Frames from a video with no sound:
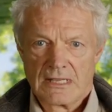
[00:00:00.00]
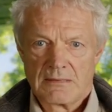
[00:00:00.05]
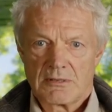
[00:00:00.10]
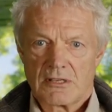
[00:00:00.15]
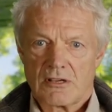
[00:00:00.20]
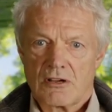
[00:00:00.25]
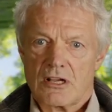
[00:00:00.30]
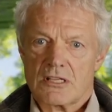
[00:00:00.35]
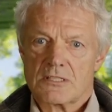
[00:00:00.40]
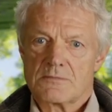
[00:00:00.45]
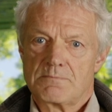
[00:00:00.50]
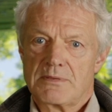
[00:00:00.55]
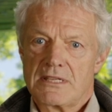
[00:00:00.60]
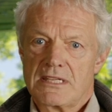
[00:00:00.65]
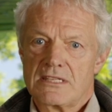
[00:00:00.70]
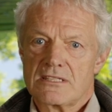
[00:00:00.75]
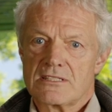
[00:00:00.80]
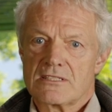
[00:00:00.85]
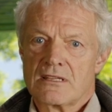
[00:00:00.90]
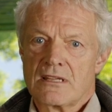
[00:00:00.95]
Because
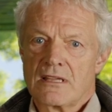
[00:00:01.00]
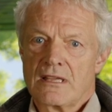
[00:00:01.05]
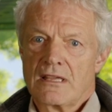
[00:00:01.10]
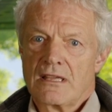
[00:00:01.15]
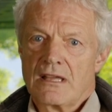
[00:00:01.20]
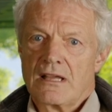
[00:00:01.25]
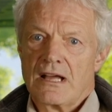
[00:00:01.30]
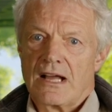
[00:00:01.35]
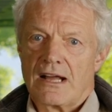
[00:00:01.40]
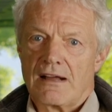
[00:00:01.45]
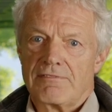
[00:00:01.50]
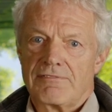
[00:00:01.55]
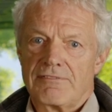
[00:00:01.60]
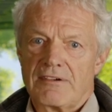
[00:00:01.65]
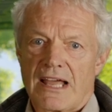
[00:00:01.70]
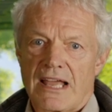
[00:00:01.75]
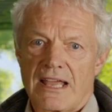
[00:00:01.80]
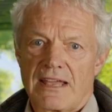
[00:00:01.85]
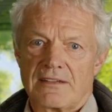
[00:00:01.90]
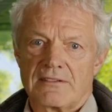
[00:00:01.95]
bees are
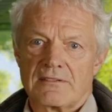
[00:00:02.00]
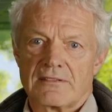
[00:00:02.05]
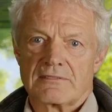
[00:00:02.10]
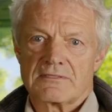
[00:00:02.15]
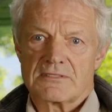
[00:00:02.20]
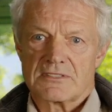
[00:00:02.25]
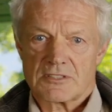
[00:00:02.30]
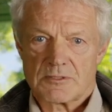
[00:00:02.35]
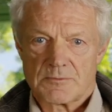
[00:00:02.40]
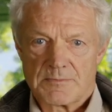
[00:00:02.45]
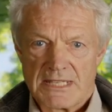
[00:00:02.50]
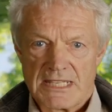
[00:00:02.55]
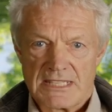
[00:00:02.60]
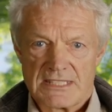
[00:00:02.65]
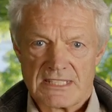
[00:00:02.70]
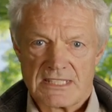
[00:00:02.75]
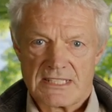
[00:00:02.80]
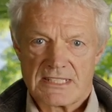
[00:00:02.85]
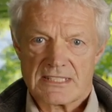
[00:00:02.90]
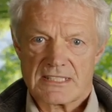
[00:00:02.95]
flying
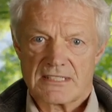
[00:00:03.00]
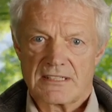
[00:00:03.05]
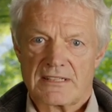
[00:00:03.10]
species,